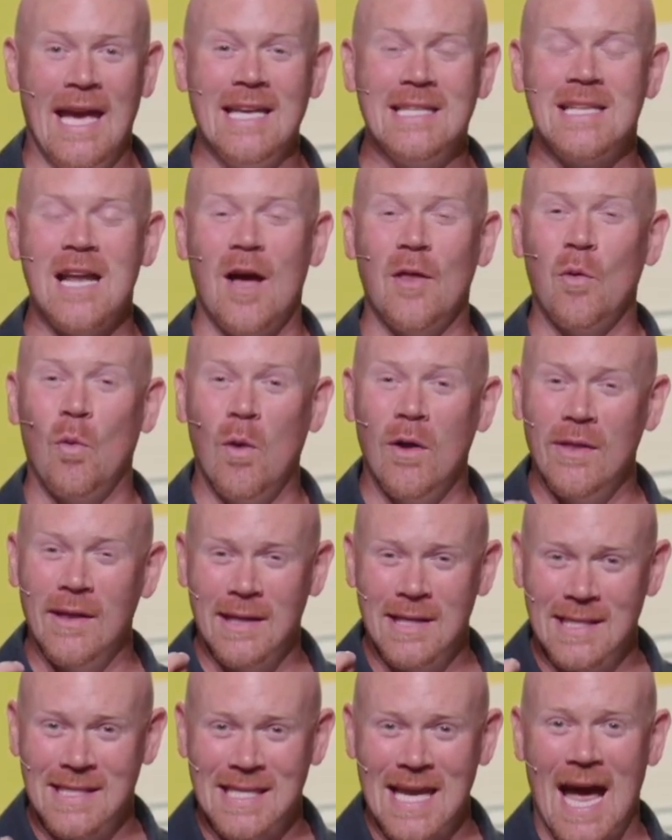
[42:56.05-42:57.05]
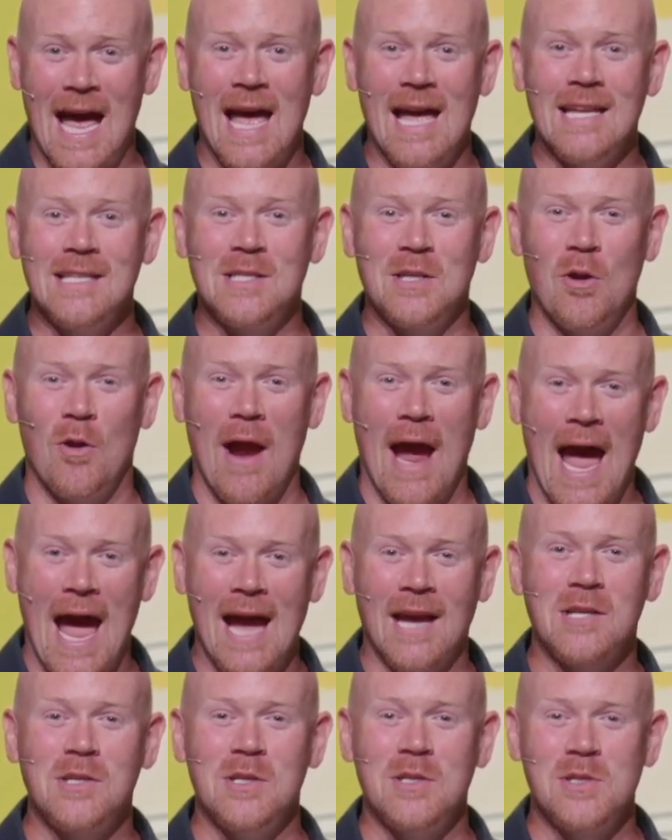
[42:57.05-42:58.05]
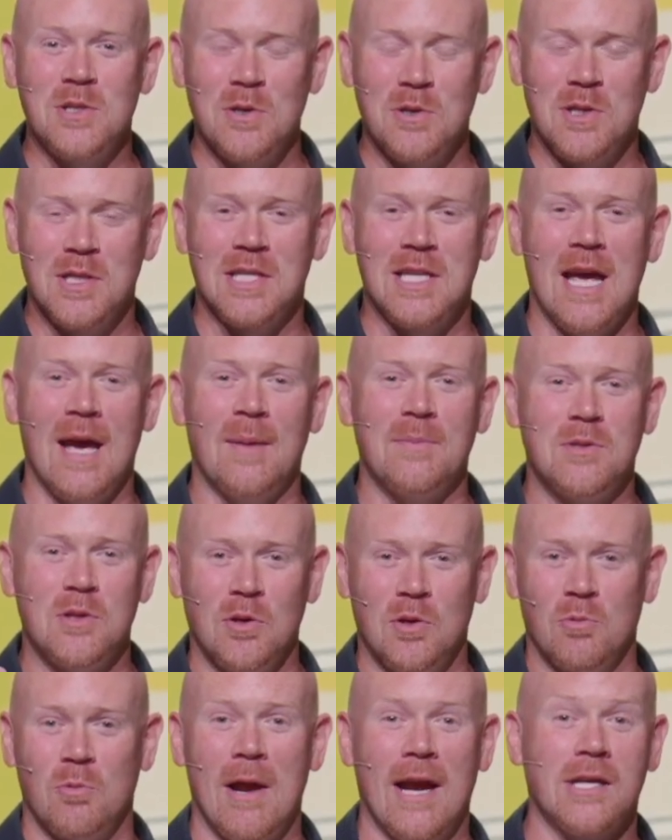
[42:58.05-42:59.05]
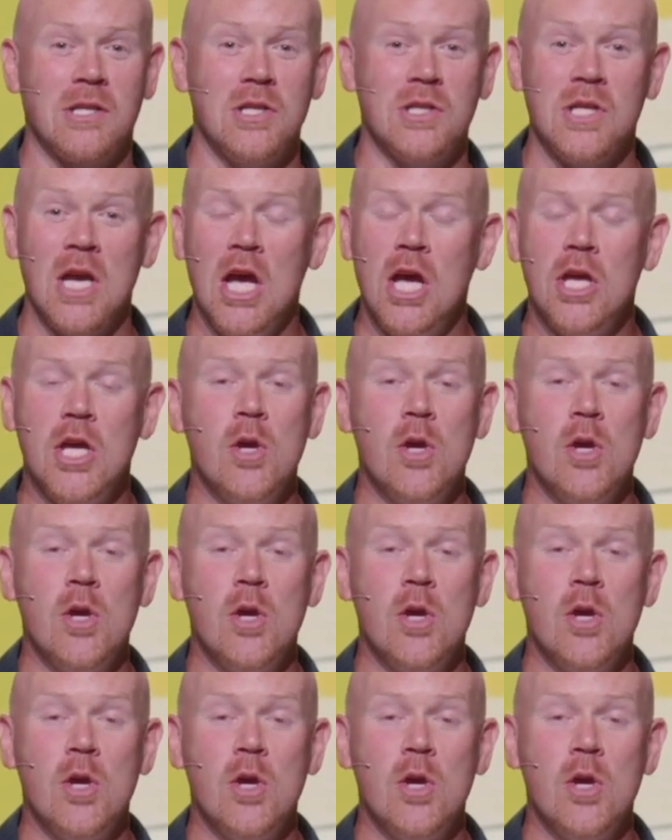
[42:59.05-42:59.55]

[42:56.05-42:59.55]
He's not the one that decides your actions, your steps, your directions.